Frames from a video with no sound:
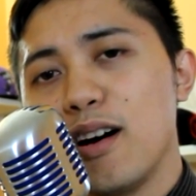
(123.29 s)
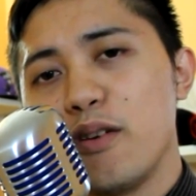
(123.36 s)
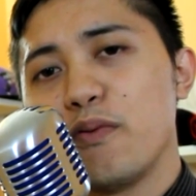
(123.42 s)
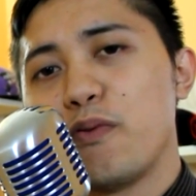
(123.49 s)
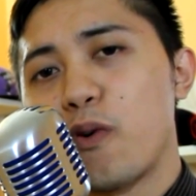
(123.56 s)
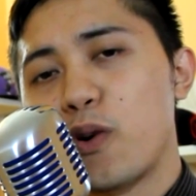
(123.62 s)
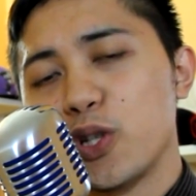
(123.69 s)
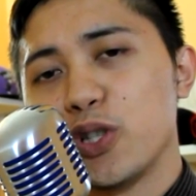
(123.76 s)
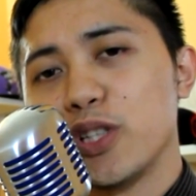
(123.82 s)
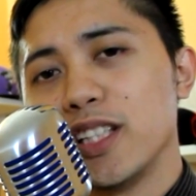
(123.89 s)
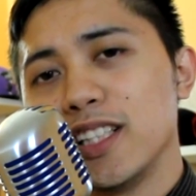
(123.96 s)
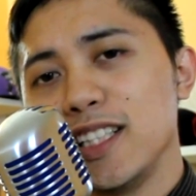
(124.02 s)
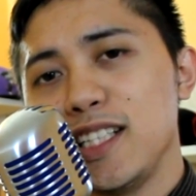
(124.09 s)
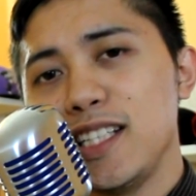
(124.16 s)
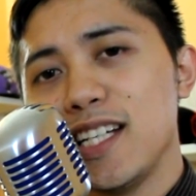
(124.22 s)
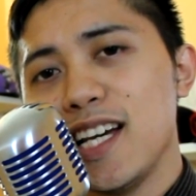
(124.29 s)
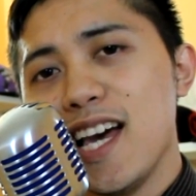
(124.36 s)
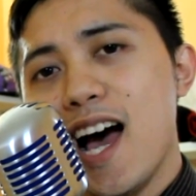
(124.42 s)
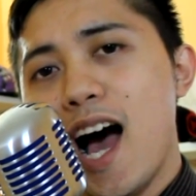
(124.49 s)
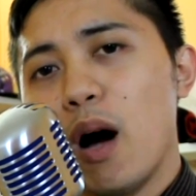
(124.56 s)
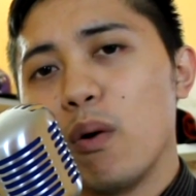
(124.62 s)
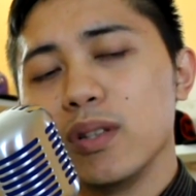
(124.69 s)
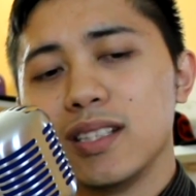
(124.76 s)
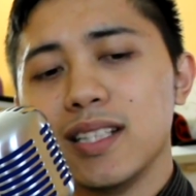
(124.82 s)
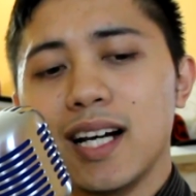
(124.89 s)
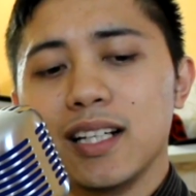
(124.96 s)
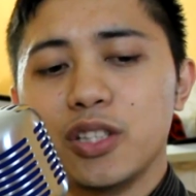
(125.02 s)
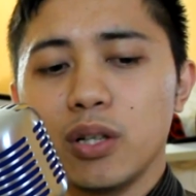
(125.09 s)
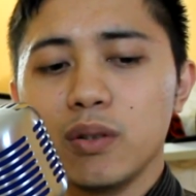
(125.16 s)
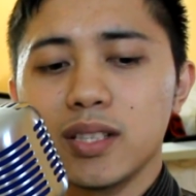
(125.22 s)
Unfortunately, I was
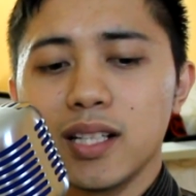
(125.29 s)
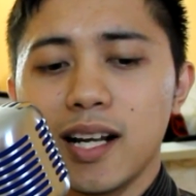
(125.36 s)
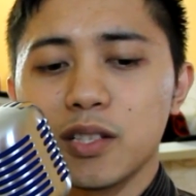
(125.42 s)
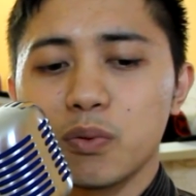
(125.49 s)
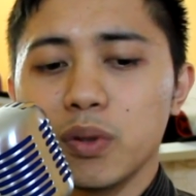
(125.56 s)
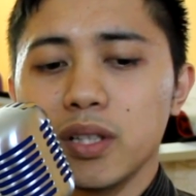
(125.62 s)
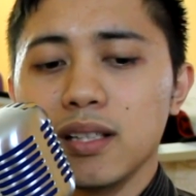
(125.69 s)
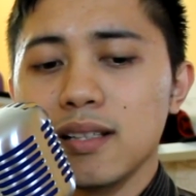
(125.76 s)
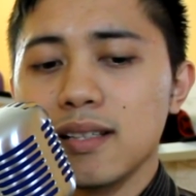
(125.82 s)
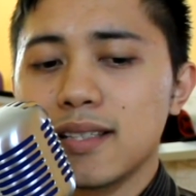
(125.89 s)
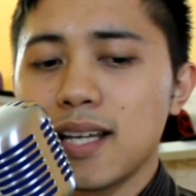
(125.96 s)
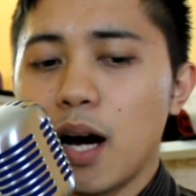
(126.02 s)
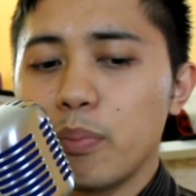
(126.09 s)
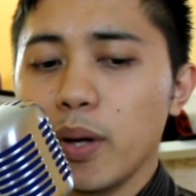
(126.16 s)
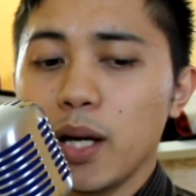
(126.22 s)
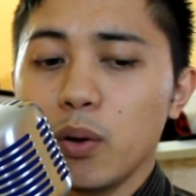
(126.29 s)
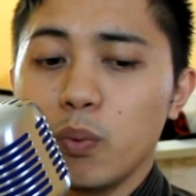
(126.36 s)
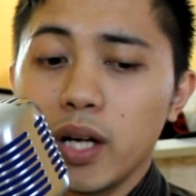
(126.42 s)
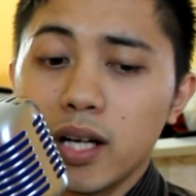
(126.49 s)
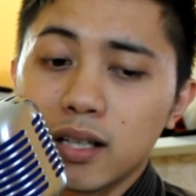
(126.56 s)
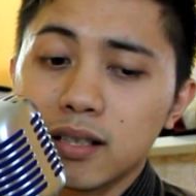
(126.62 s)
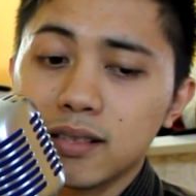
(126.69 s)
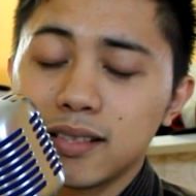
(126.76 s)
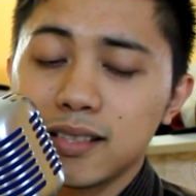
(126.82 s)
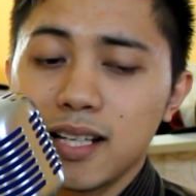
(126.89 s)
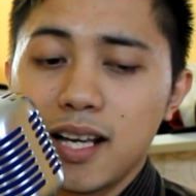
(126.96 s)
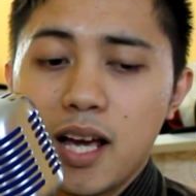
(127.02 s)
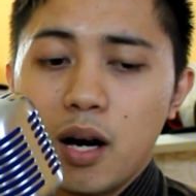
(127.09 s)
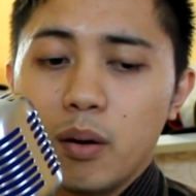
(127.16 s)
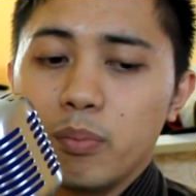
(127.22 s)
not chosen as one of the top eight winners.
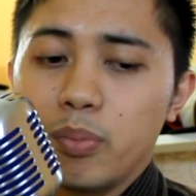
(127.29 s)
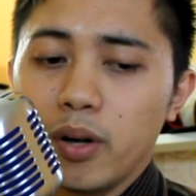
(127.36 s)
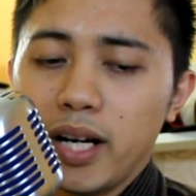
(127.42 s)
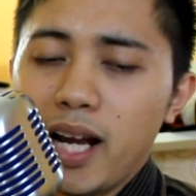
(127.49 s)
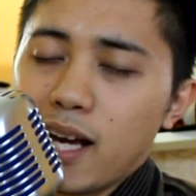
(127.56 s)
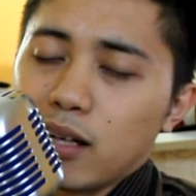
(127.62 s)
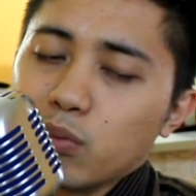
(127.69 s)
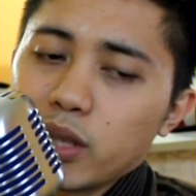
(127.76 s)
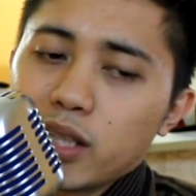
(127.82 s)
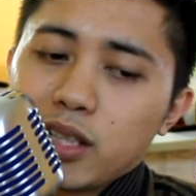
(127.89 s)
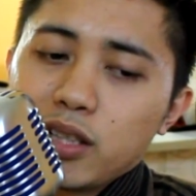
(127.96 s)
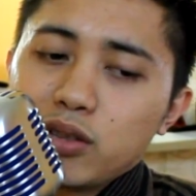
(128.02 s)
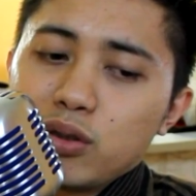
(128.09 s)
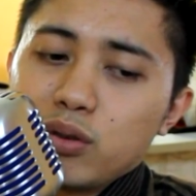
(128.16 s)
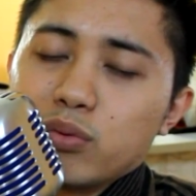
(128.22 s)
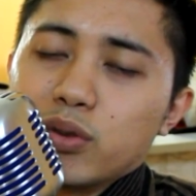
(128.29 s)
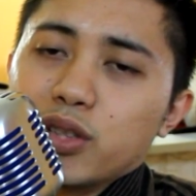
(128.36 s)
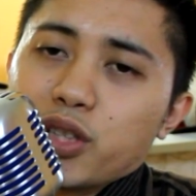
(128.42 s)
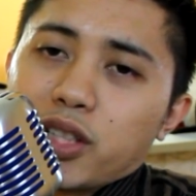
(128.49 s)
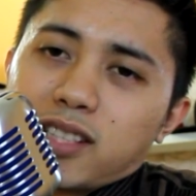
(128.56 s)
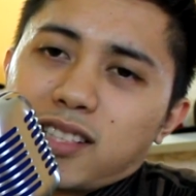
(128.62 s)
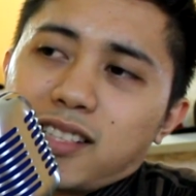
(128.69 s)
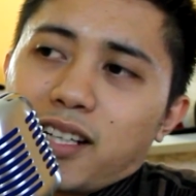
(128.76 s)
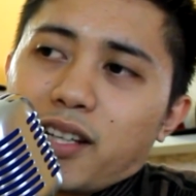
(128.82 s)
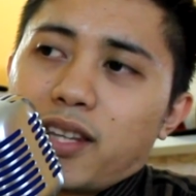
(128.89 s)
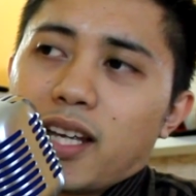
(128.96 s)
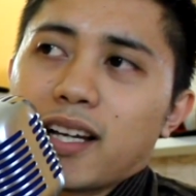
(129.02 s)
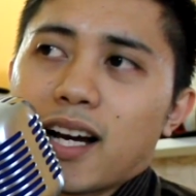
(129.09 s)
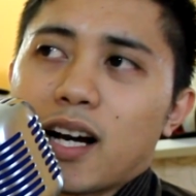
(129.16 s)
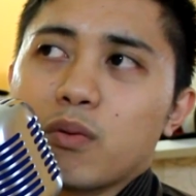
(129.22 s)
But hey, what can you do? The judges didn't
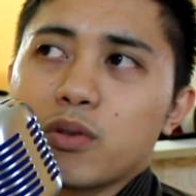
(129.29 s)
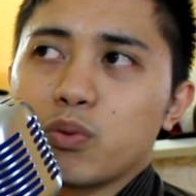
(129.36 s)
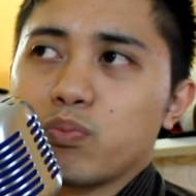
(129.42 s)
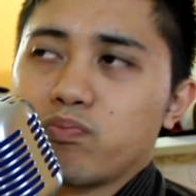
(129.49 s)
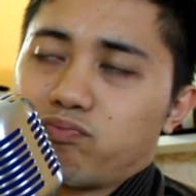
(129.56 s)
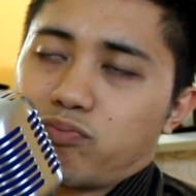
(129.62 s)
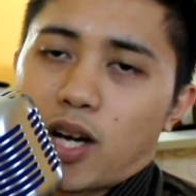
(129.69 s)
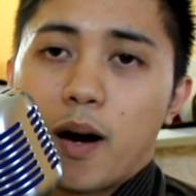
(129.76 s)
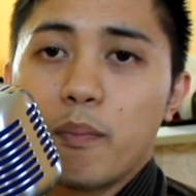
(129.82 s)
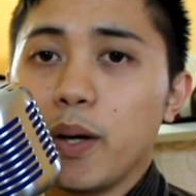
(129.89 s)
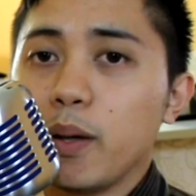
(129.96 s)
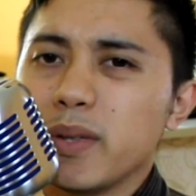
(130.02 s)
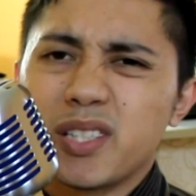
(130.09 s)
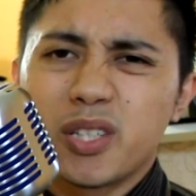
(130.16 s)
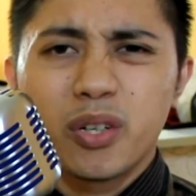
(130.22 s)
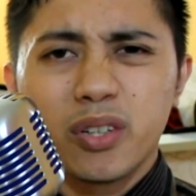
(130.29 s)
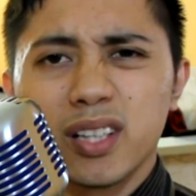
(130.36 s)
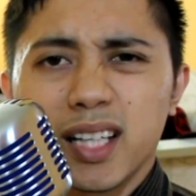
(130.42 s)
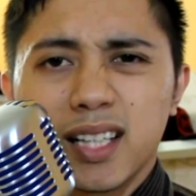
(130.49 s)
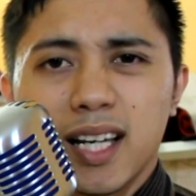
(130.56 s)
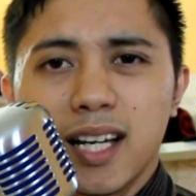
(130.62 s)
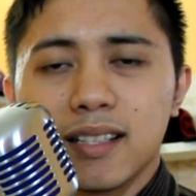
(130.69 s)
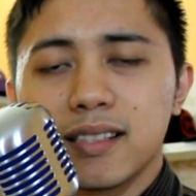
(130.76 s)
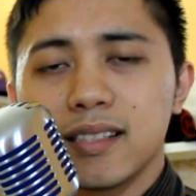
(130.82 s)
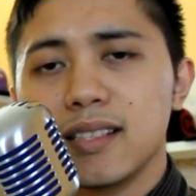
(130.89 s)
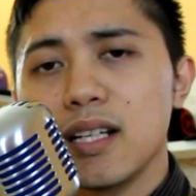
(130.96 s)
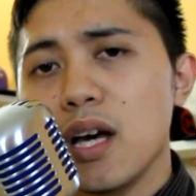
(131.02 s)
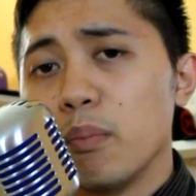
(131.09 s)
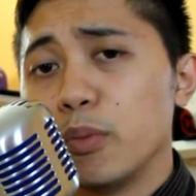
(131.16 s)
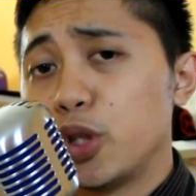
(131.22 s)
think I was top eight material, I
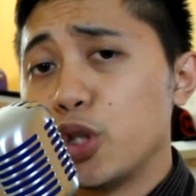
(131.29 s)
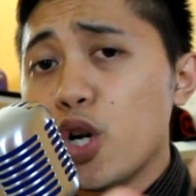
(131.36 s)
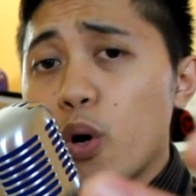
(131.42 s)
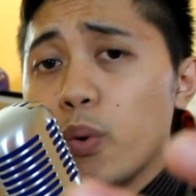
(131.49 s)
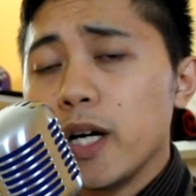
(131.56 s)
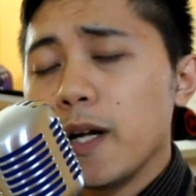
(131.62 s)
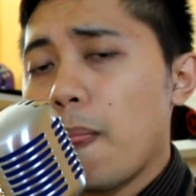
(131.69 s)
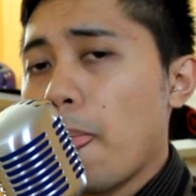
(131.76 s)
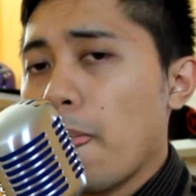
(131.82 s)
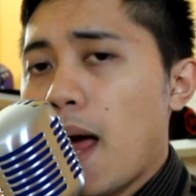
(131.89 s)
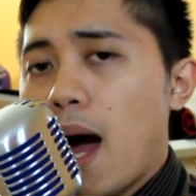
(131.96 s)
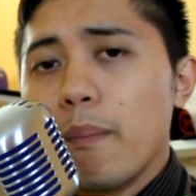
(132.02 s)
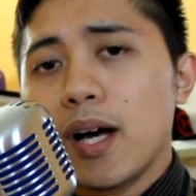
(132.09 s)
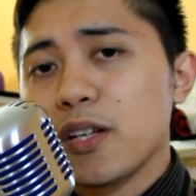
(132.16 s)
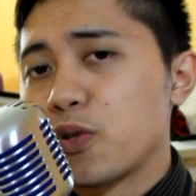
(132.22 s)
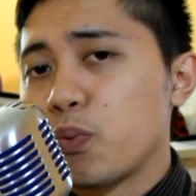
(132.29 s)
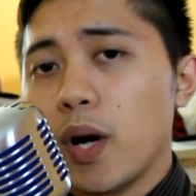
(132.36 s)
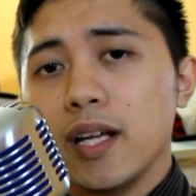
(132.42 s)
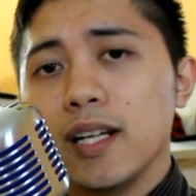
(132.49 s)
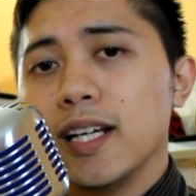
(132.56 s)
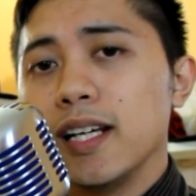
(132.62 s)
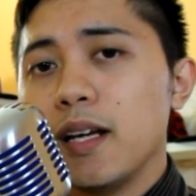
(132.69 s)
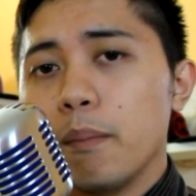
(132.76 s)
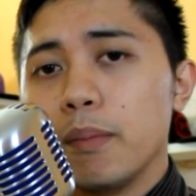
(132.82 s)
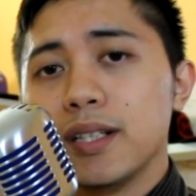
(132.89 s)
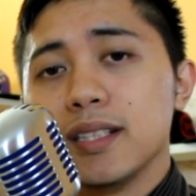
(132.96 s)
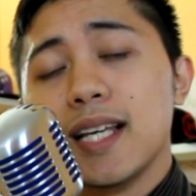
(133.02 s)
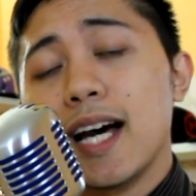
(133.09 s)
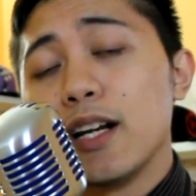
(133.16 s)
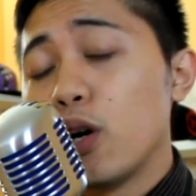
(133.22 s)
guess. But you know what? I'm not sweating it
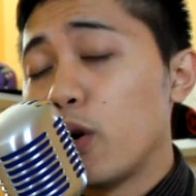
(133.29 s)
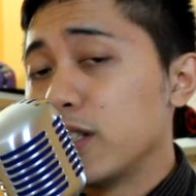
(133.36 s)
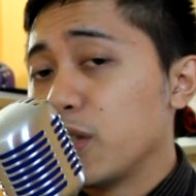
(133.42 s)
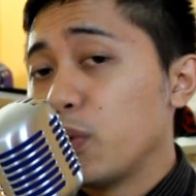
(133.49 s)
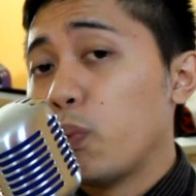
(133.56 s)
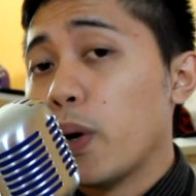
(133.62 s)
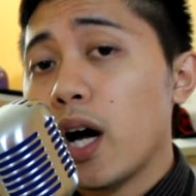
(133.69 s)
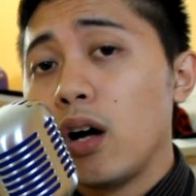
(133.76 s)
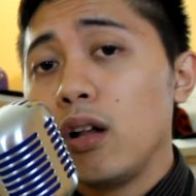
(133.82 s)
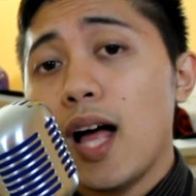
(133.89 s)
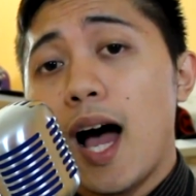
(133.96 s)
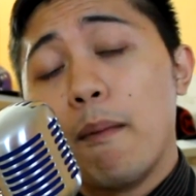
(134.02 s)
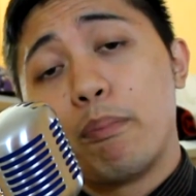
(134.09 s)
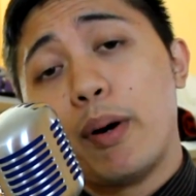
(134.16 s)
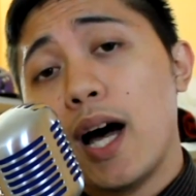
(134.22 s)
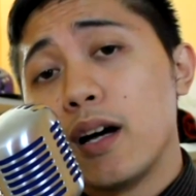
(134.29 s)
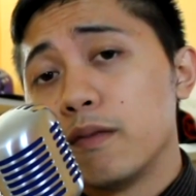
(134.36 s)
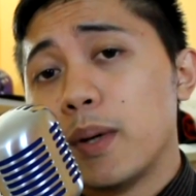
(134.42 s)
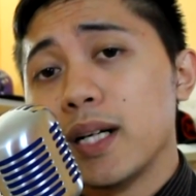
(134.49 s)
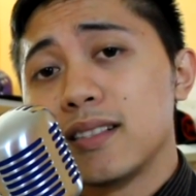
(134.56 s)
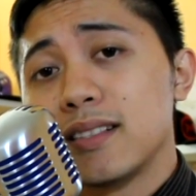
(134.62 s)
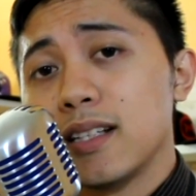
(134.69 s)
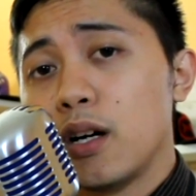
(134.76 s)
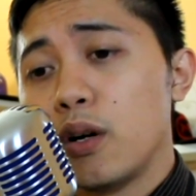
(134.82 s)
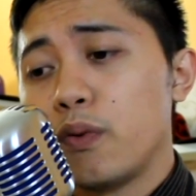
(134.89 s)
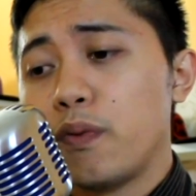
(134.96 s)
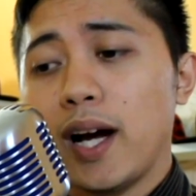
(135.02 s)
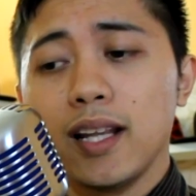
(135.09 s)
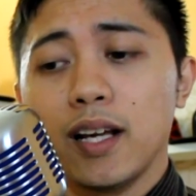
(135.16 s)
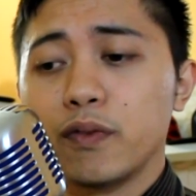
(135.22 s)
because I know I did well. I'm proud of
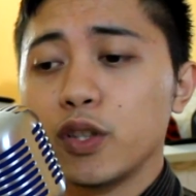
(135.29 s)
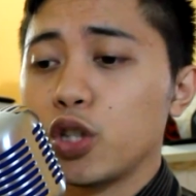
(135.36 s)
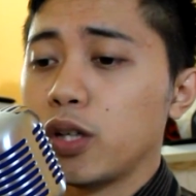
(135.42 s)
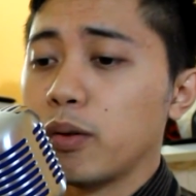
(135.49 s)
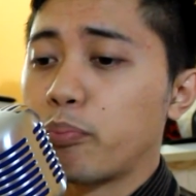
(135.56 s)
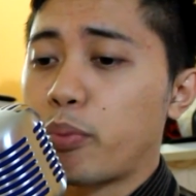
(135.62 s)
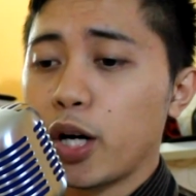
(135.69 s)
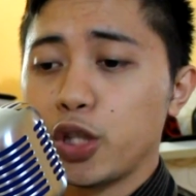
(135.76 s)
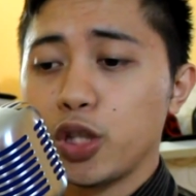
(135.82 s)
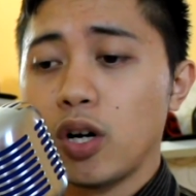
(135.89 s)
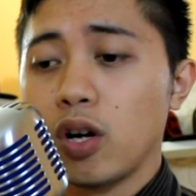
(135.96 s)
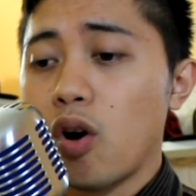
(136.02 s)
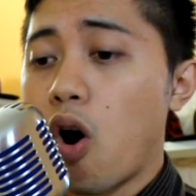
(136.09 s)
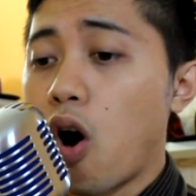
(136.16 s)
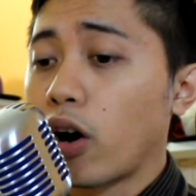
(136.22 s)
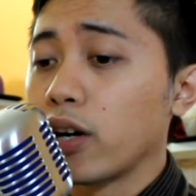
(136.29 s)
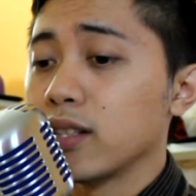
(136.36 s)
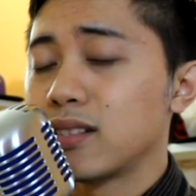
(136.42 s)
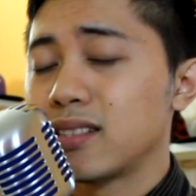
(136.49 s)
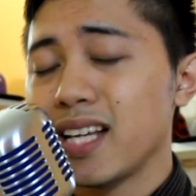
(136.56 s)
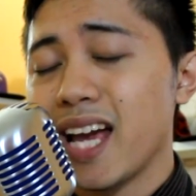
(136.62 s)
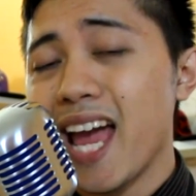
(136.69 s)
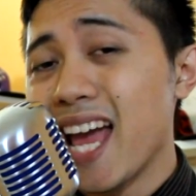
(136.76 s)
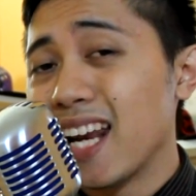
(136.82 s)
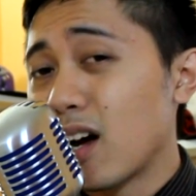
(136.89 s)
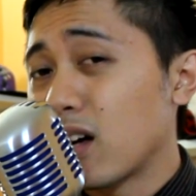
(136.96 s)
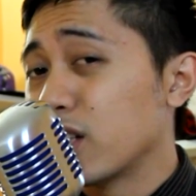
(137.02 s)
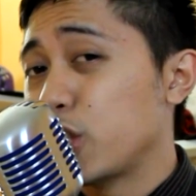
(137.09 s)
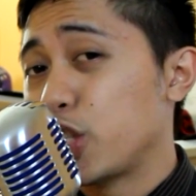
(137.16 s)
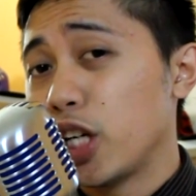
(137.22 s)
myself. I left a good impression on artists and
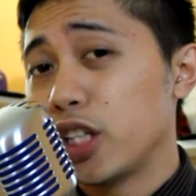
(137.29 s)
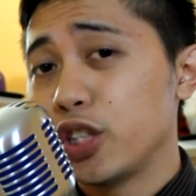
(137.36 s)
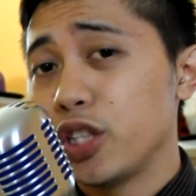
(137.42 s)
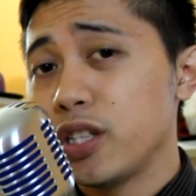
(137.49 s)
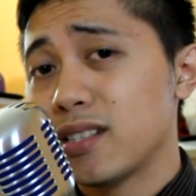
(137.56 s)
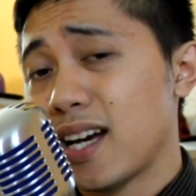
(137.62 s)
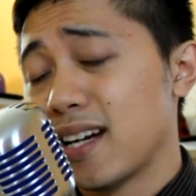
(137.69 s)
on the judges.